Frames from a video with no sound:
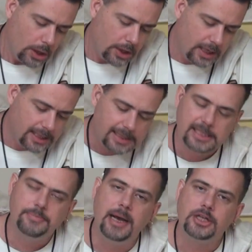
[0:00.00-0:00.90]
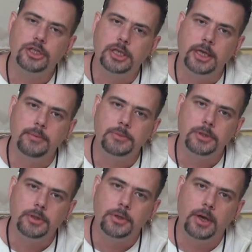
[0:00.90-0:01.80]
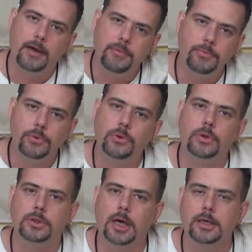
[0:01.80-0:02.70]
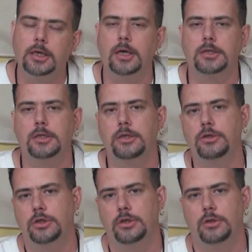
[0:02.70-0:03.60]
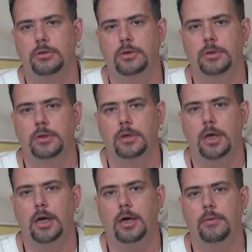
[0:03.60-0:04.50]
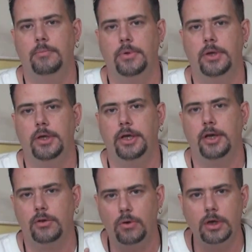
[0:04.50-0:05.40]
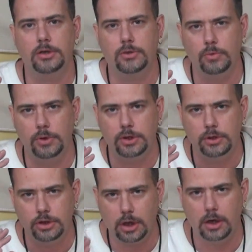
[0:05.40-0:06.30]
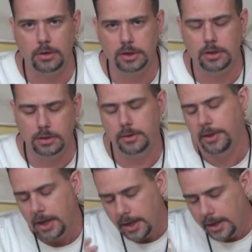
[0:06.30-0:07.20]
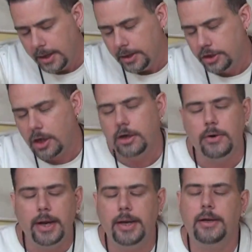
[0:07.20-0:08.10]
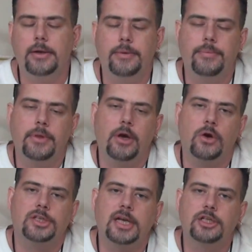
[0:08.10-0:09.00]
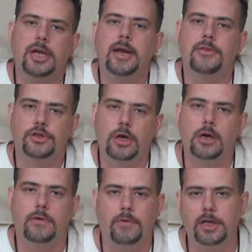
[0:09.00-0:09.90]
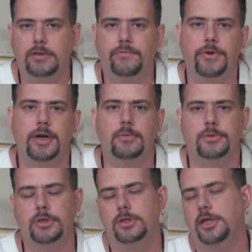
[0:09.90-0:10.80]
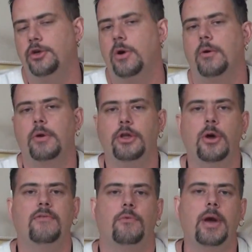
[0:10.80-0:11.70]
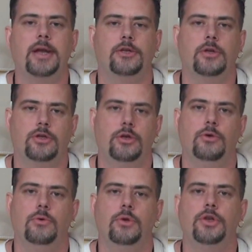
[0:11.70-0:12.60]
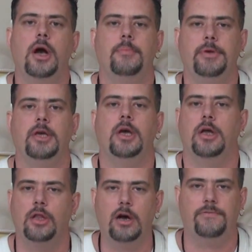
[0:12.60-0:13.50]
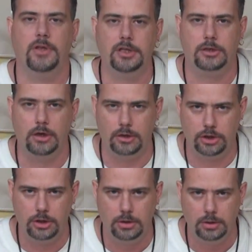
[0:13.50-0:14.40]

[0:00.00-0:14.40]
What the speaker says: these inspection teams have been ruled unconstitutional in accordance with Charter 8, or Section 8 of the Charter of Rights and Freedoms, is that you have a right to not be unlawfully searched.